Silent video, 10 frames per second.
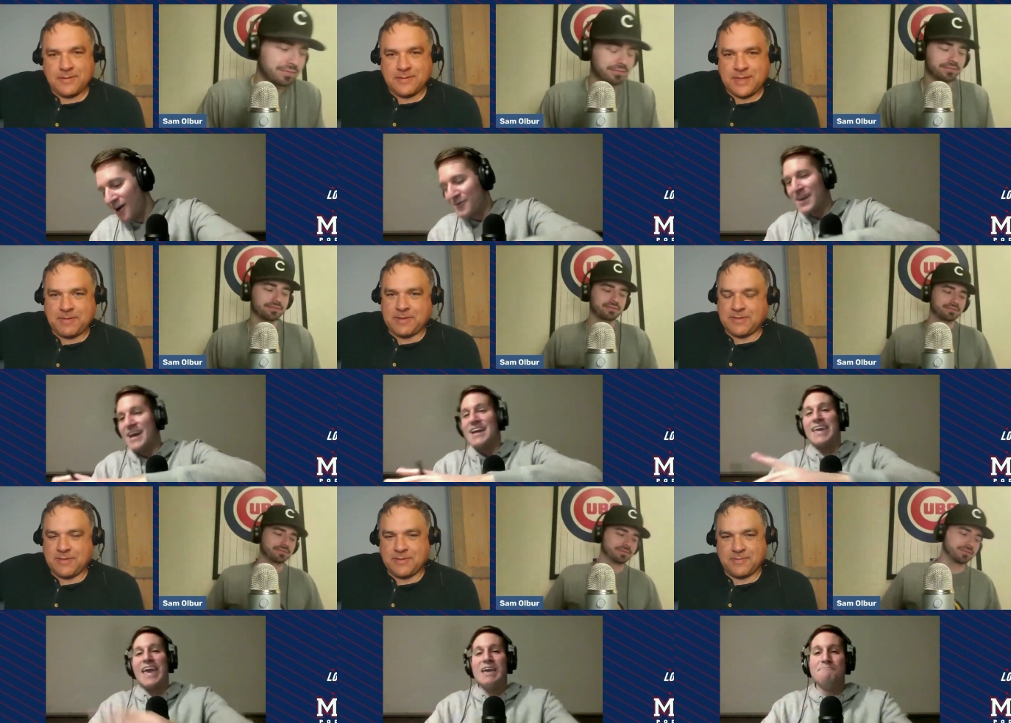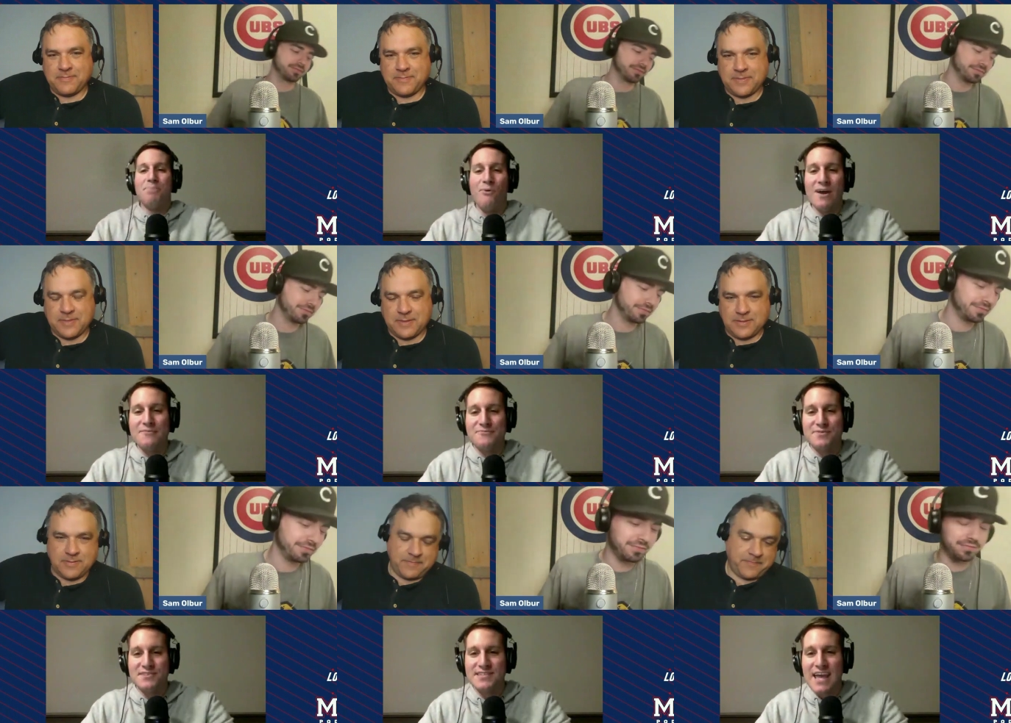Speaker 1: Okay, game point
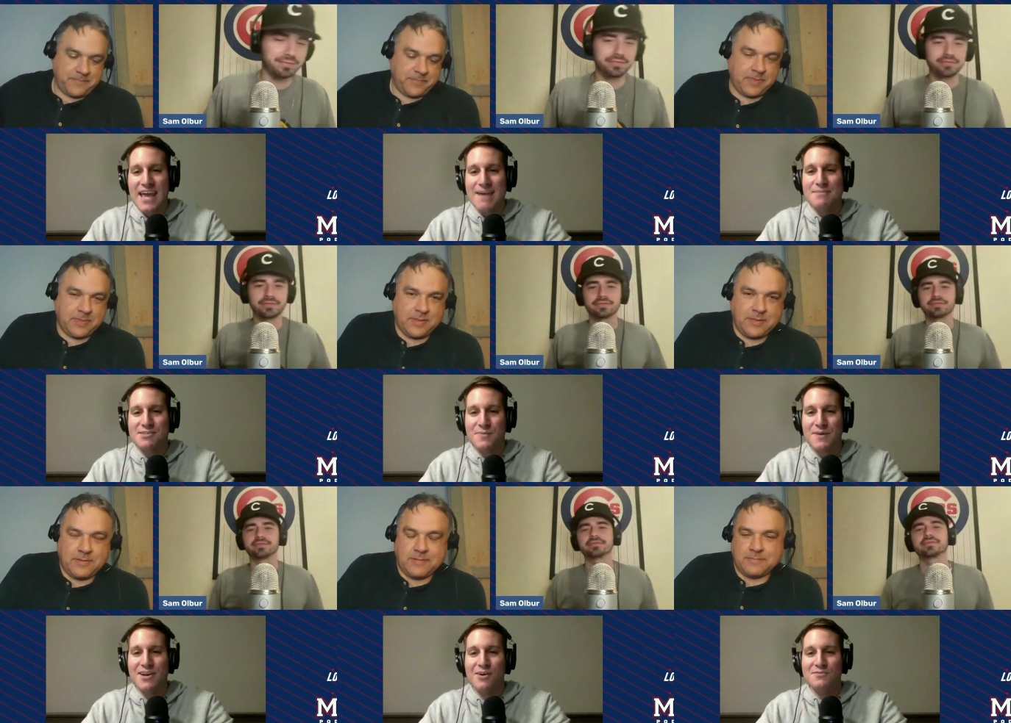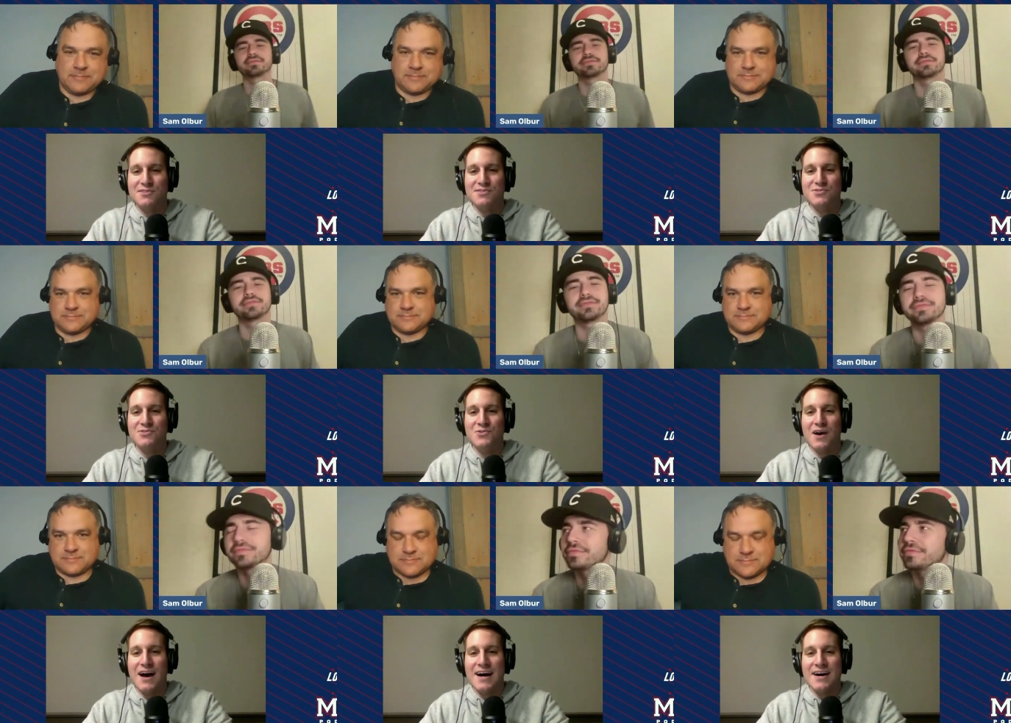for Sam as we go
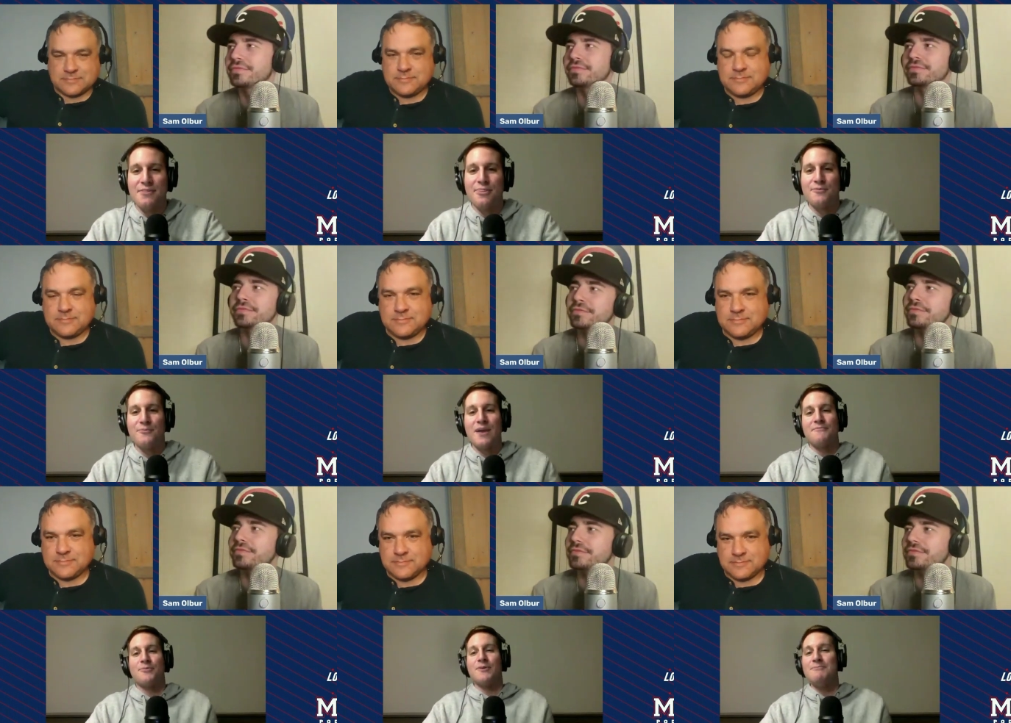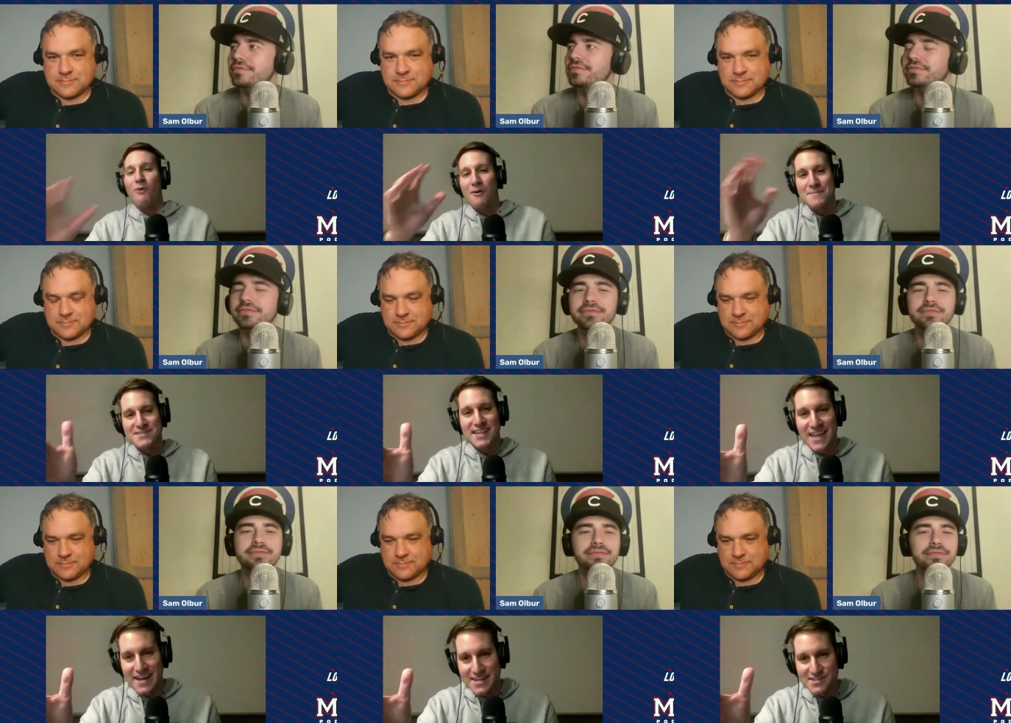to uh, we have three more
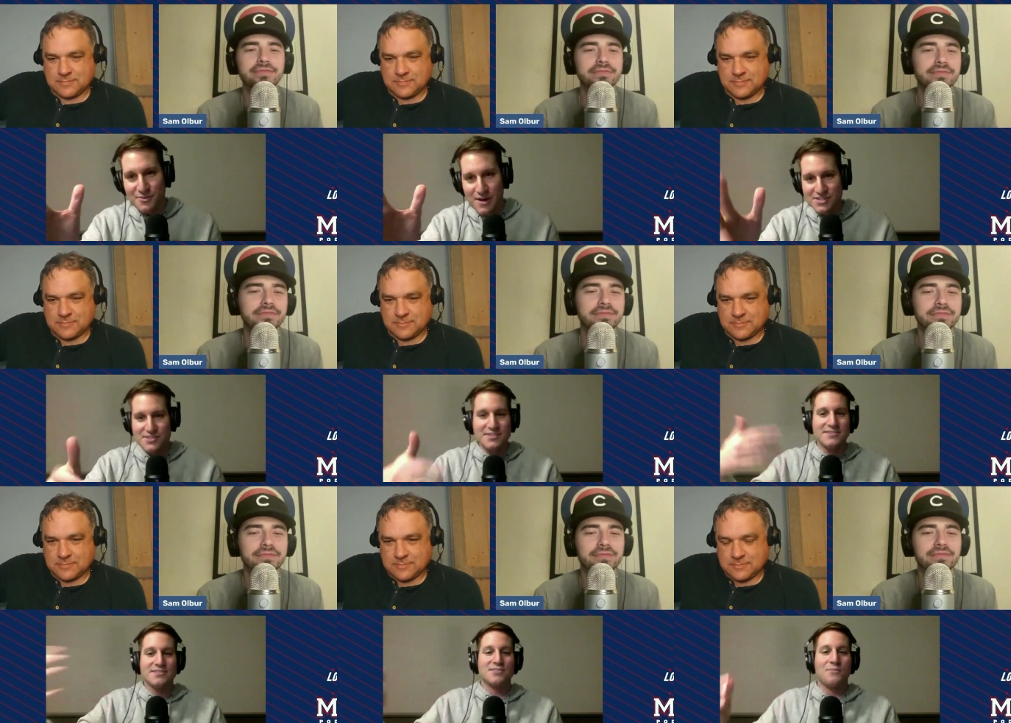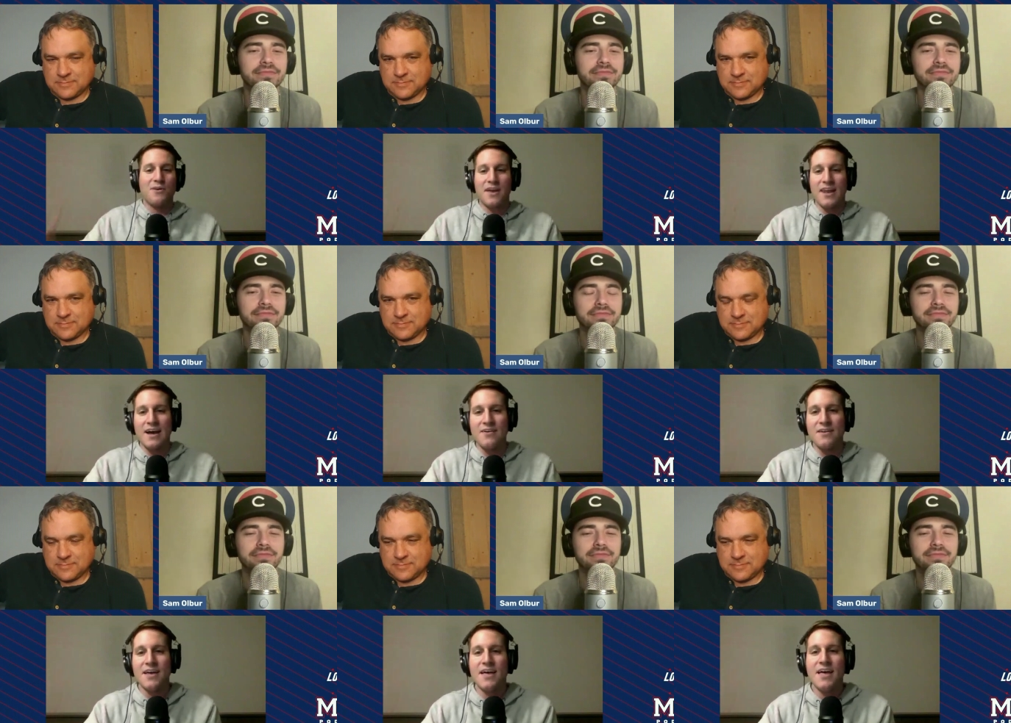miscellaneous questions. This is working out